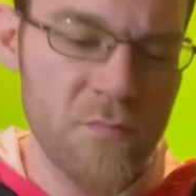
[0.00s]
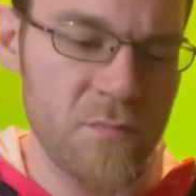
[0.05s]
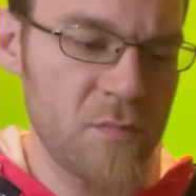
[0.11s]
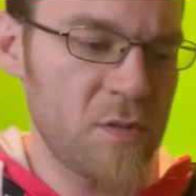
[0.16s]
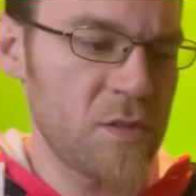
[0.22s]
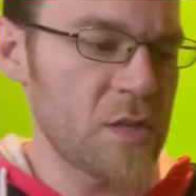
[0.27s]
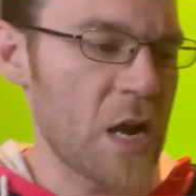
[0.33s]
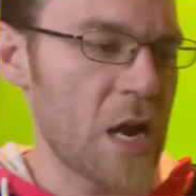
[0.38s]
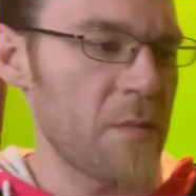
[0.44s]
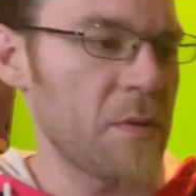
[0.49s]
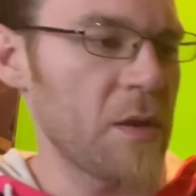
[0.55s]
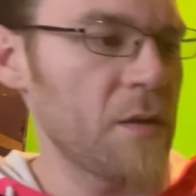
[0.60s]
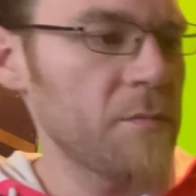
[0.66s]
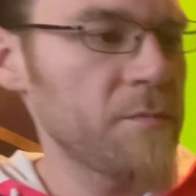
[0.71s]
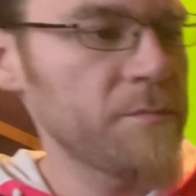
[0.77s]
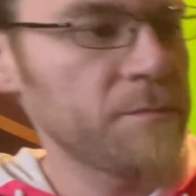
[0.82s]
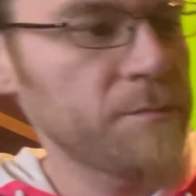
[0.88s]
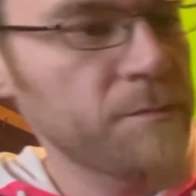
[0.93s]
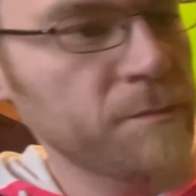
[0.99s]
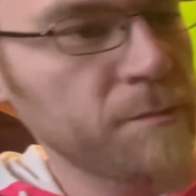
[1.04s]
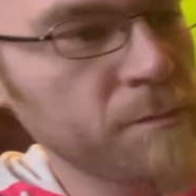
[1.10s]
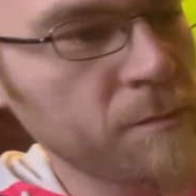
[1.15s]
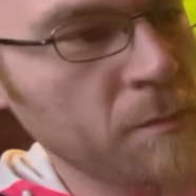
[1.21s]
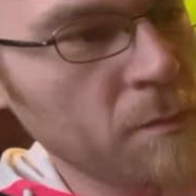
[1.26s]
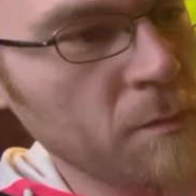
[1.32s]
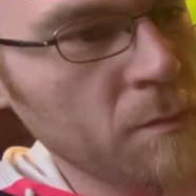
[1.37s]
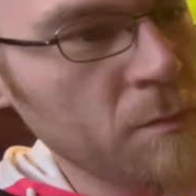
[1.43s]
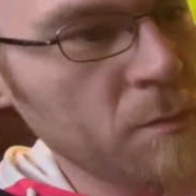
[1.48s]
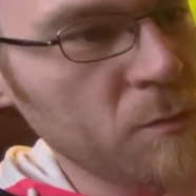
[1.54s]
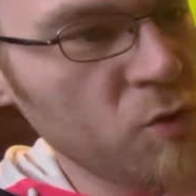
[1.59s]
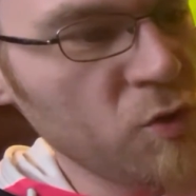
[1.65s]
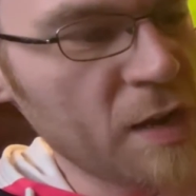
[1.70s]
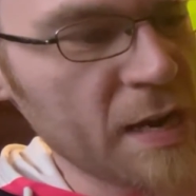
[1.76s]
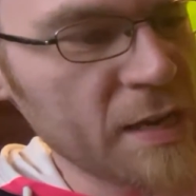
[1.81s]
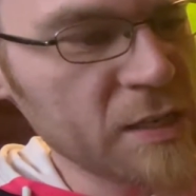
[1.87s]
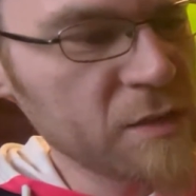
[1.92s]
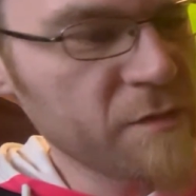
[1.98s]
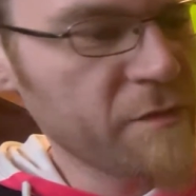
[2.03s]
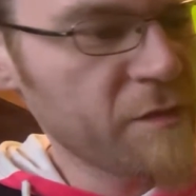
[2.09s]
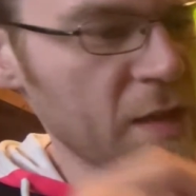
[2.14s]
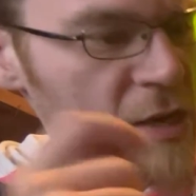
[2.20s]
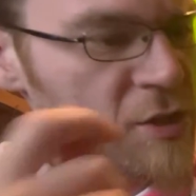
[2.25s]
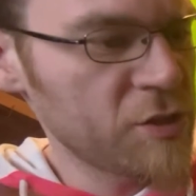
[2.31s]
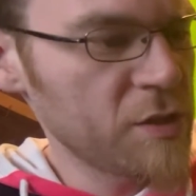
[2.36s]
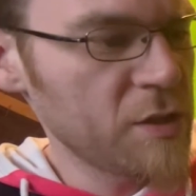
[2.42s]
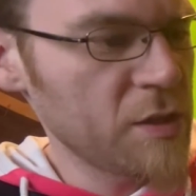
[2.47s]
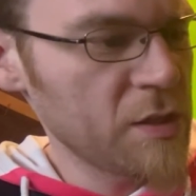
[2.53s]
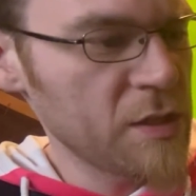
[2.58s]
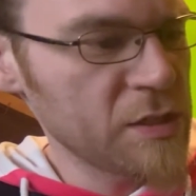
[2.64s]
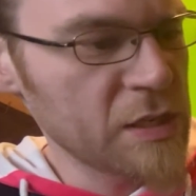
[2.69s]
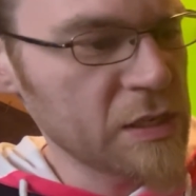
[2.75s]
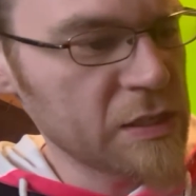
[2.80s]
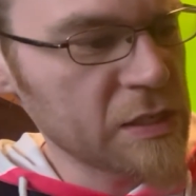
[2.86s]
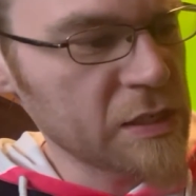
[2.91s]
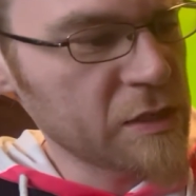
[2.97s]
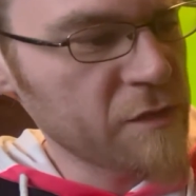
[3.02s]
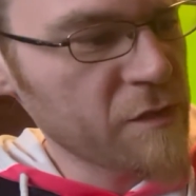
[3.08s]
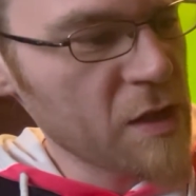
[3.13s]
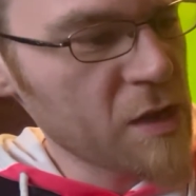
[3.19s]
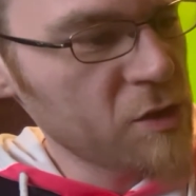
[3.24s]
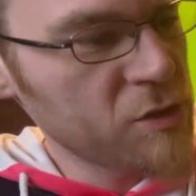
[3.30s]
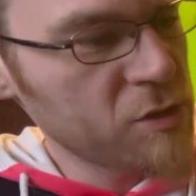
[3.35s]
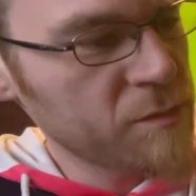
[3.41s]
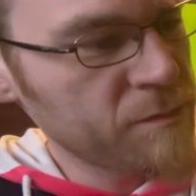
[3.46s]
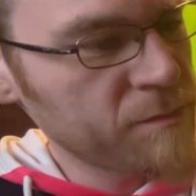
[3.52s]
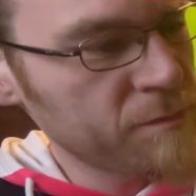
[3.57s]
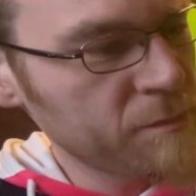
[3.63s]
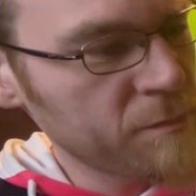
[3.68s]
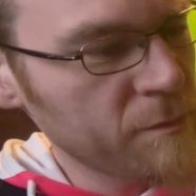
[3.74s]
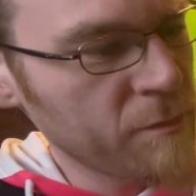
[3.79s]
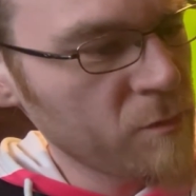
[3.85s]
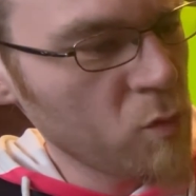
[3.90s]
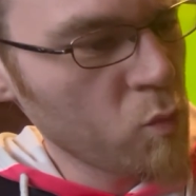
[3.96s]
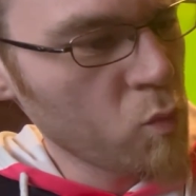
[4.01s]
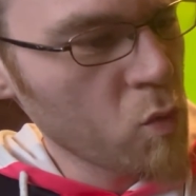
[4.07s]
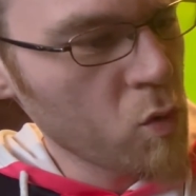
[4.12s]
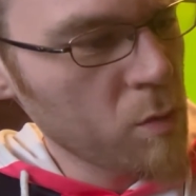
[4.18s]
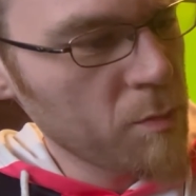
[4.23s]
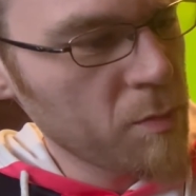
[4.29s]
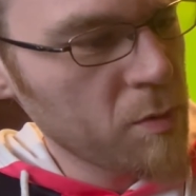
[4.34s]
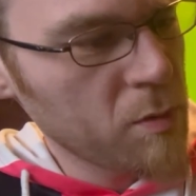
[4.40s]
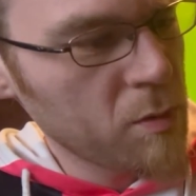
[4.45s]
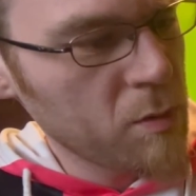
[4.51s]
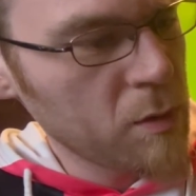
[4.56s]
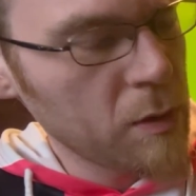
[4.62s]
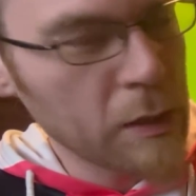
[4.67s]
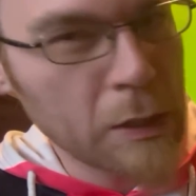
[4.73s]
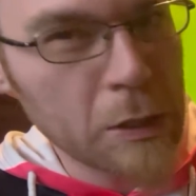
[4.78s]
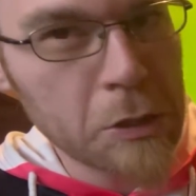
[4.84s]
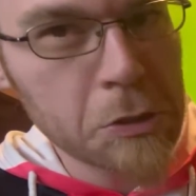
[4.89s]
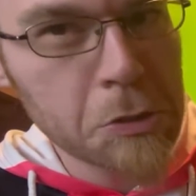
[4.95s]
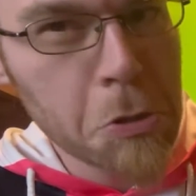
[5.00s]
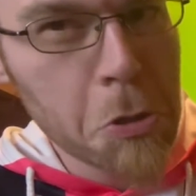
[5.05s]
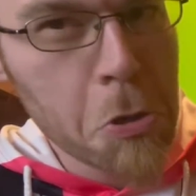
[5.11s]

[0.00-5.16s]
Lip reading: timing. So you can't just flash it in unless it says Flash for Warp, I guess.